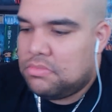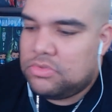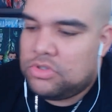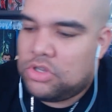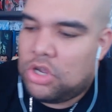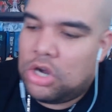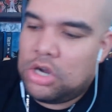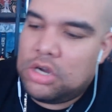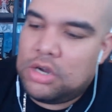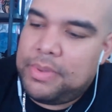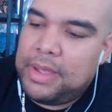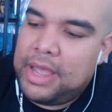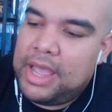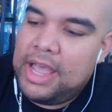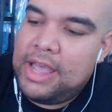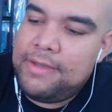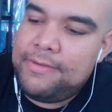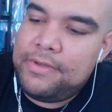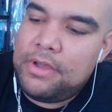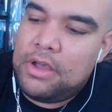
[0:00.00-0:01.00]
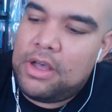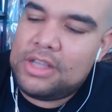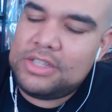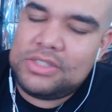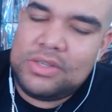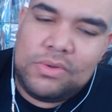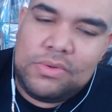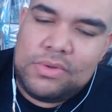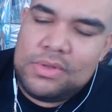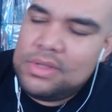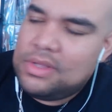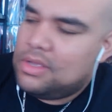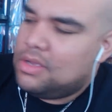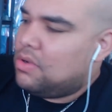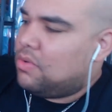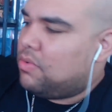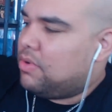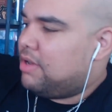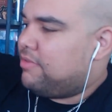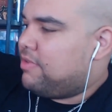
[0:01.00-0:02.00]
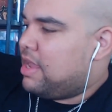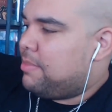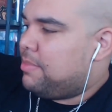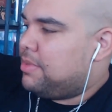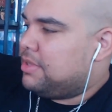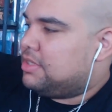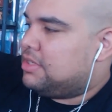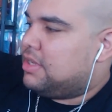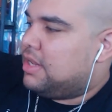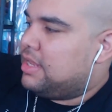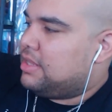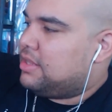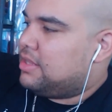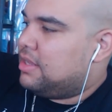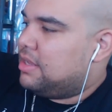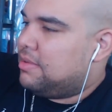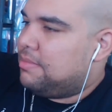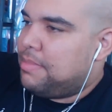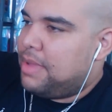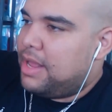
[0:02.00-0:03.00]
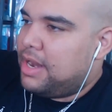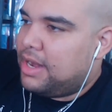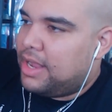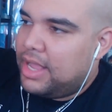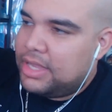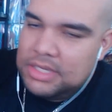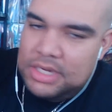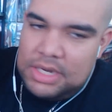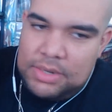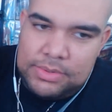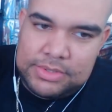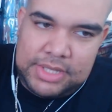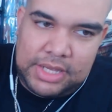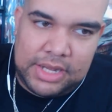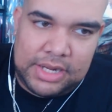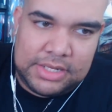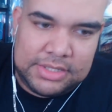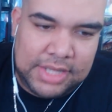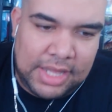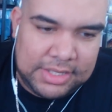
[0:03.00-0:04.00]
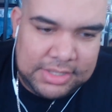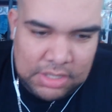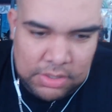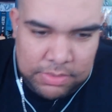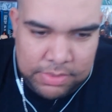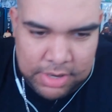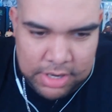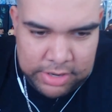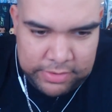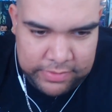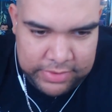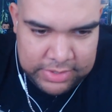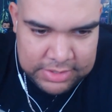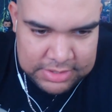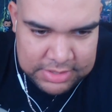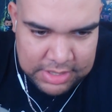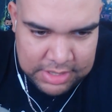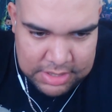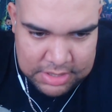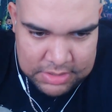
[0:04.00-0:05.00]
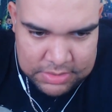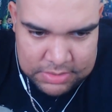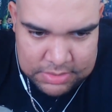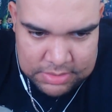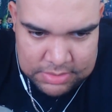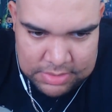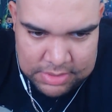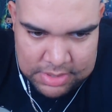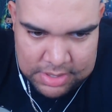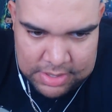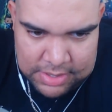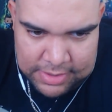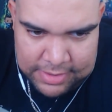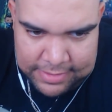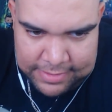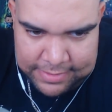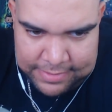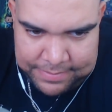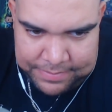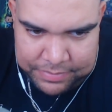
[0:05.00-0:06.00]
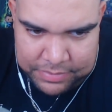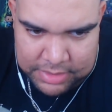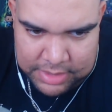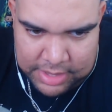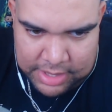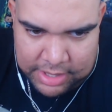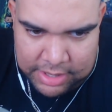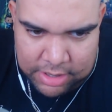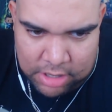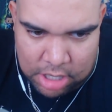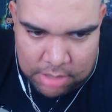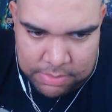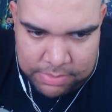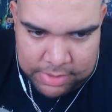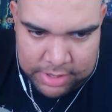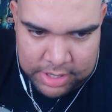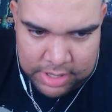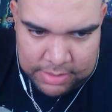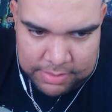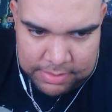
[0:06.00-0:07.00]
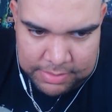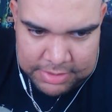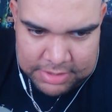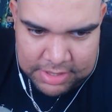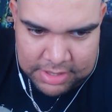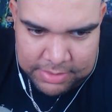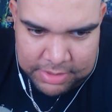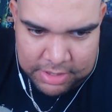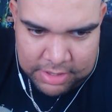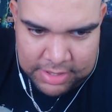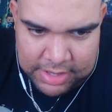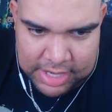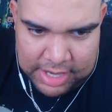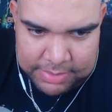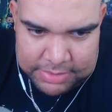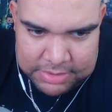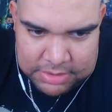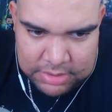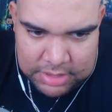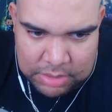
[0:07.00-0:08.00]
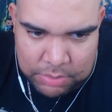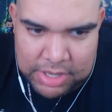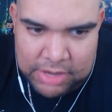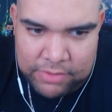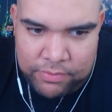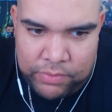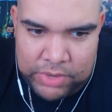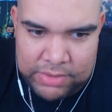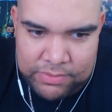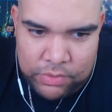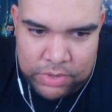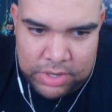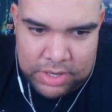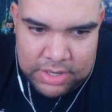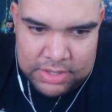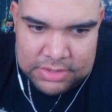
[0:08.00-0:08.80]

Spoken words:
darker path. Also, whatever happened to like the medication he was taking? Is that still part of his thing? Because they didn't harp on it. We saw it beyond that episode. And then we have Weevil here